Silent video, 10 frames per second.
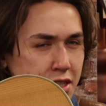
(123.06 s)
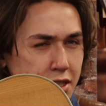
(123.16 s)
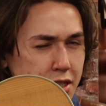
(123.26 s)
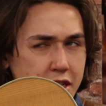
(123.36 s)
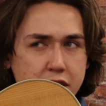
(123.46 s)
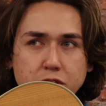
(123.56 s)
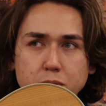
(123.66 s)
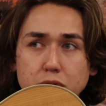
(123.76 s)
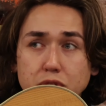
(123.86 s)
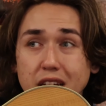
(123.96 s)
Sitka
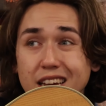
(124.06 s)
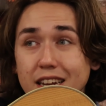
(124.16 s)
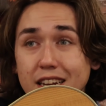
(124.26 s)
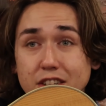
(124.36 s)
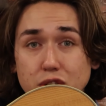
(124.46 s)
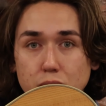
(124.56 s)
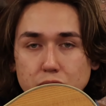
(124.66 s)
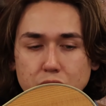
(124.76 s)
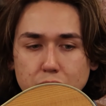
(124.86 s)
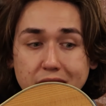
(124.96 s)
spruce, and it is
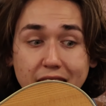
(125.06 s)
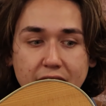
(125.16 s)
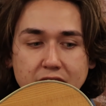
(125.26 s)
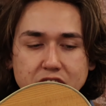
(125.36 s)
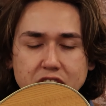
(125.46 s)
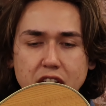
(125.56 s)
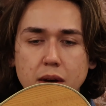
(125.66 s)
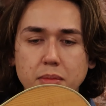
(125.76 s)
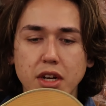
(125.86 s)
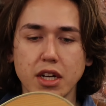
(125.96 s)
also an aged top.